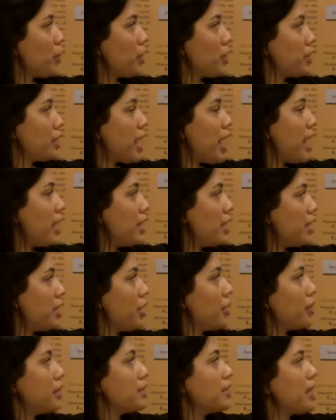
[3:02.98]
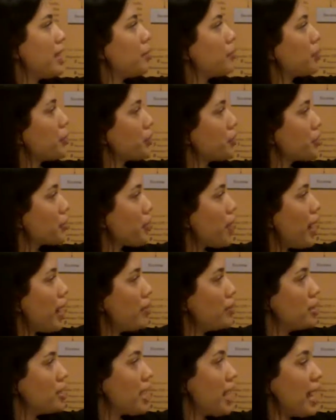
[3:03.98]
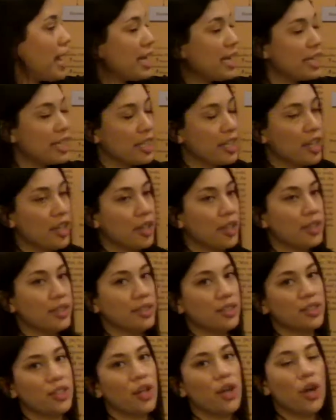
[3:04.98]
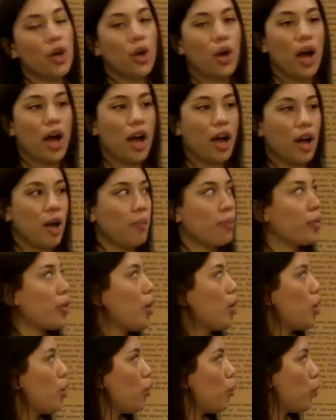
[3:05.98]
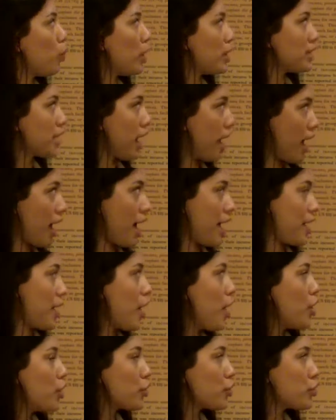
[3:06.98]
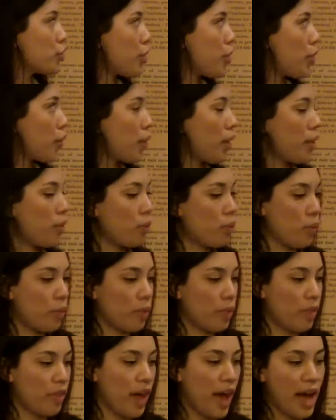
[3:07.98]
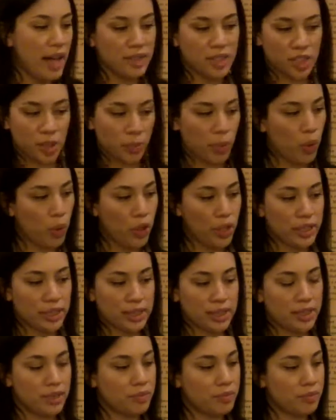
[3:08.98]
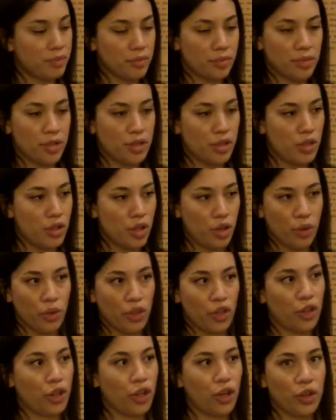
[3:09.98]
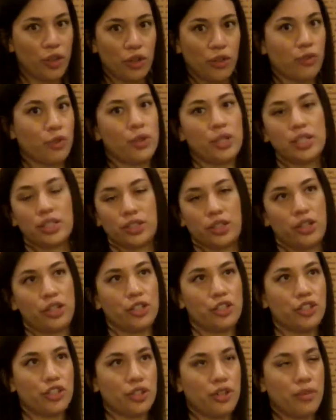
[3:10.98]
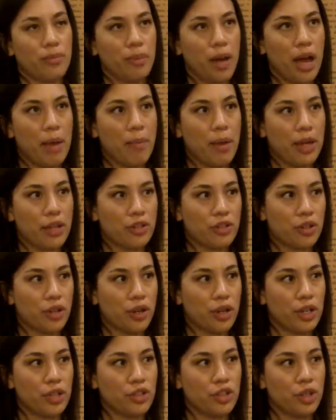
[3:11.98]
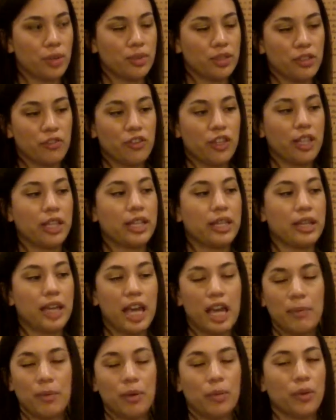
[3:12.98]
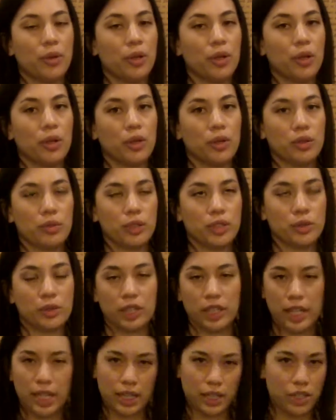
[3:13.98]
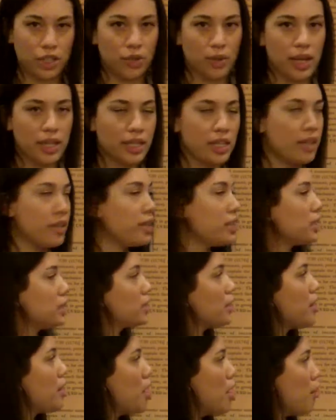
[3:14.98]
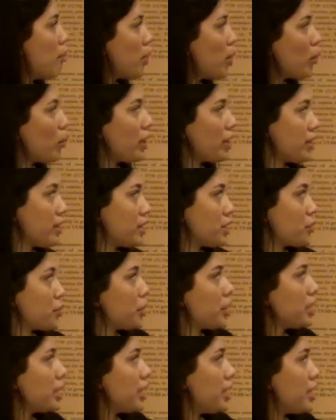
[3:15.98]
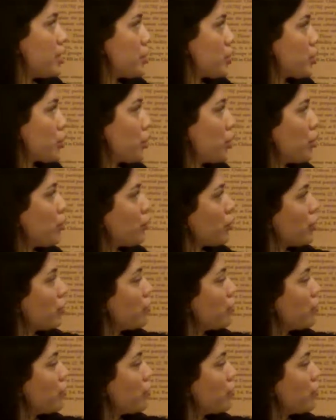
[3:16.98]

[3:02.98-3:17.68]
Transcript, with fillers: for diet adherence and prescribed diet adherence um, was high. So that supports you know, the girth of research by Bandura in terms of feeling capable was related to adherence. But what this really sort of